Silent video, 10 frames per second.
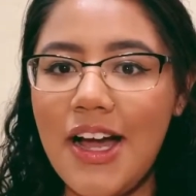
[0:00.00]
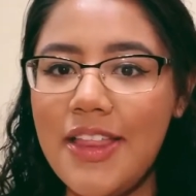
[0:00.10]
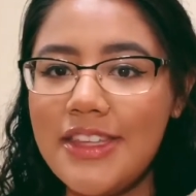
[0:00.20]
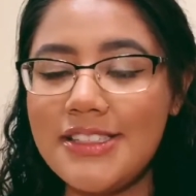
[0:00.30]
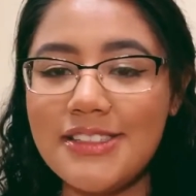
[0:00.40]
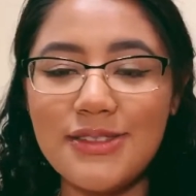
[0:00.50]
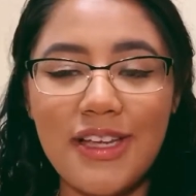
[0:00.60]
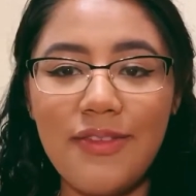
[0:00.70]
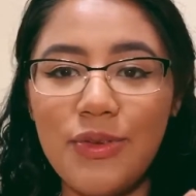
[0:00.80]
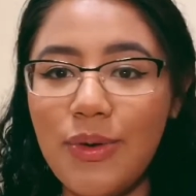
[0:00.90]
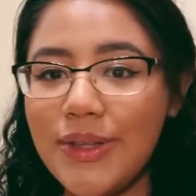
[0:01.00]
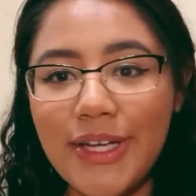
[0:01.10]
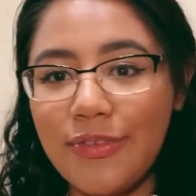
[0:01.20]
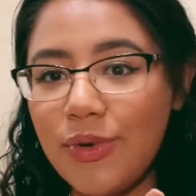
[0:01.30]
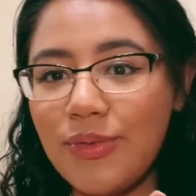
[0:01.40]
this is, if you want
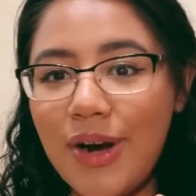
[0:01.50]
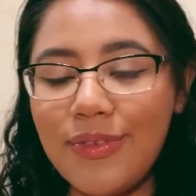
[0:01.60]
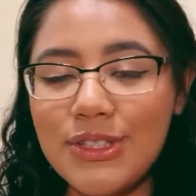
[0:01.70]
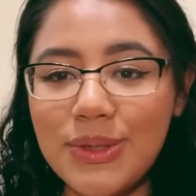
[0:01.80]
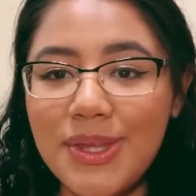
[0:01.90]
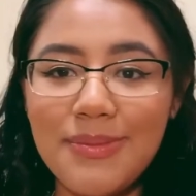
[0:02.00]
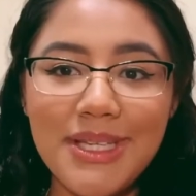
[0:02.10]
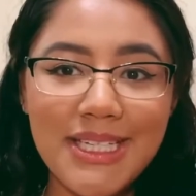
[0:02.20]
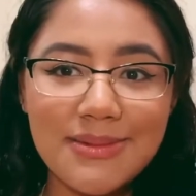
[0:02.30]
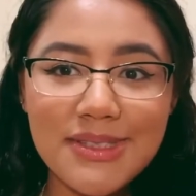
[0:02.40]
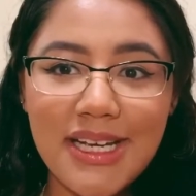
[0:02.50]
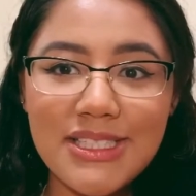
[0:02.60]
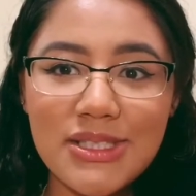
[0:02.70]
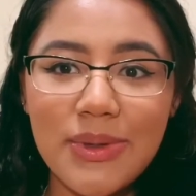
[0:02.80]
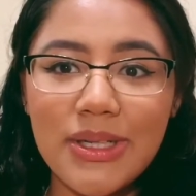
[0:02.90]
like for reference what the medium
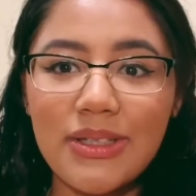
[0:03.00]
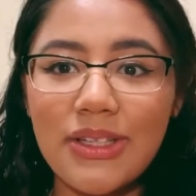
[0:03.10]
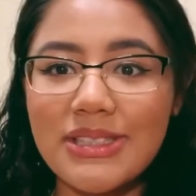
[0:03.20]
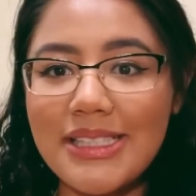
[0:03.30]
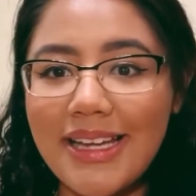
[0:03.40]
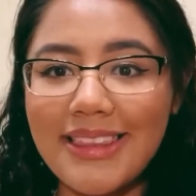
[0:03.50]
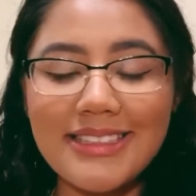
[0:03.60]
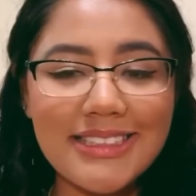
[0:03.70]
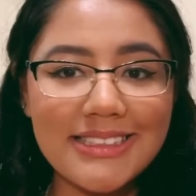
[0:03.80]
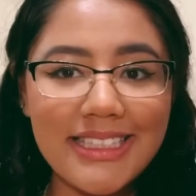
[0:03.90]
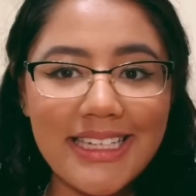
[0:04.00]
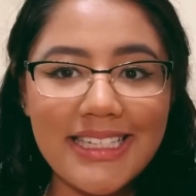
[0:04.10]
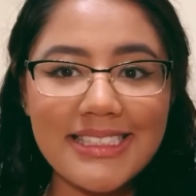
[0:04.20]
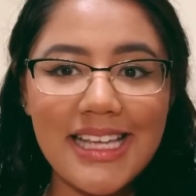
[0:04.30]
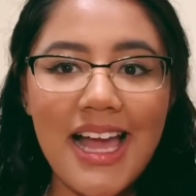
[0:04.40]
sized one looks like, this is
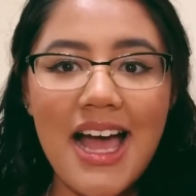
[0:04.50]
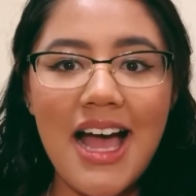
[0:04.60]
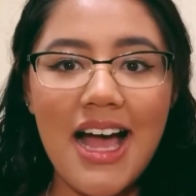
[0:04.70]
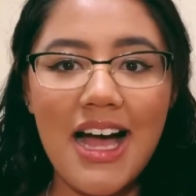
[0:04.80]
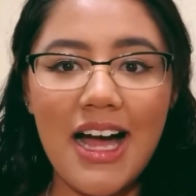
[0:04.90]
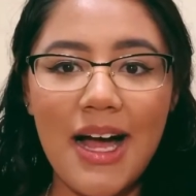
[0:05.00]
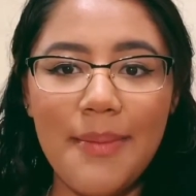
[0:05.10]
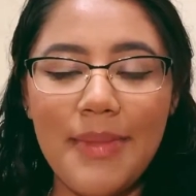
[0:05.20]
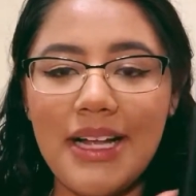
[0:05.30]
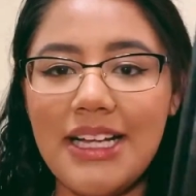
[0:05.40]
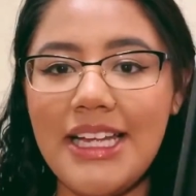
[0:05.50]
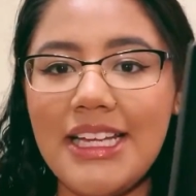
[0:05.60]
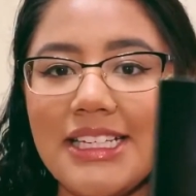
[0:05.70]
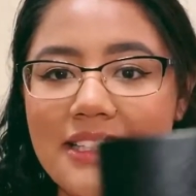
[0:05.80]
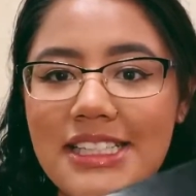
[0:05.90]
it.
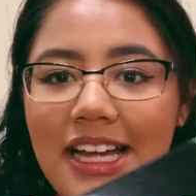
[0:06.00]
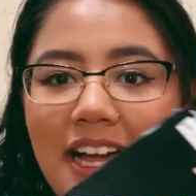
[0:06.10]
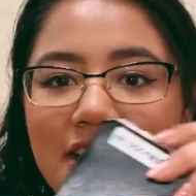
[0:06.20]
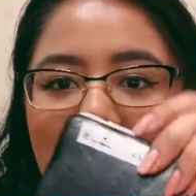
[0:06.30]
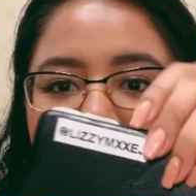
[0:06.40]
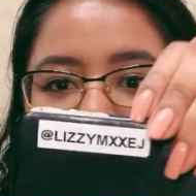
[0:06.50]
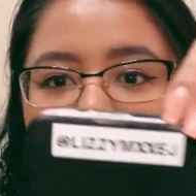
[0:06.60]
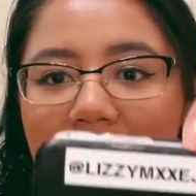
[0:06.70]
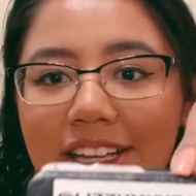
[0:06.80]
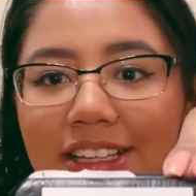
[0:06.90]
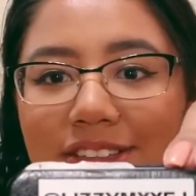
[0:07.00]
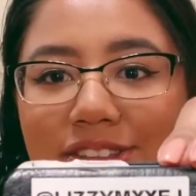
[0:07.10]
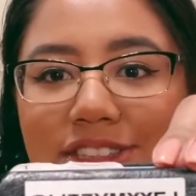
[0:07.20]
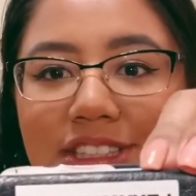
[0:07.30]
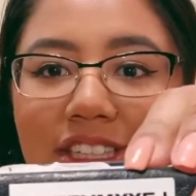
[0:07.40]
And I just have like a little
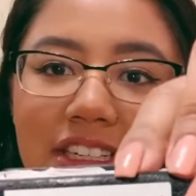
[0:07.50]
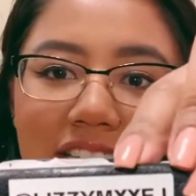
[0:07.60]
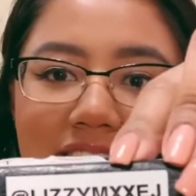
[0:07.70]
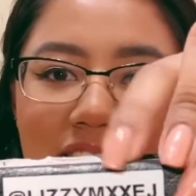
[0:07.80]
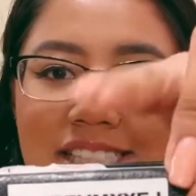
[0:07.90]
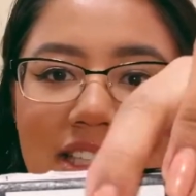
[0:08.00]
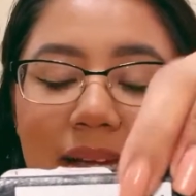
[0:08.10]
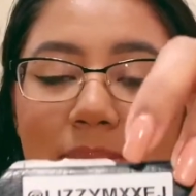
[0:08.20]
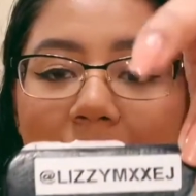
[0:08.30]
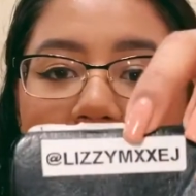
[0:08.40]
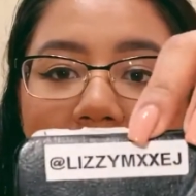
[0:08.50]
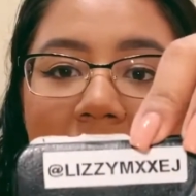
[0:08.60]
sticker that says like my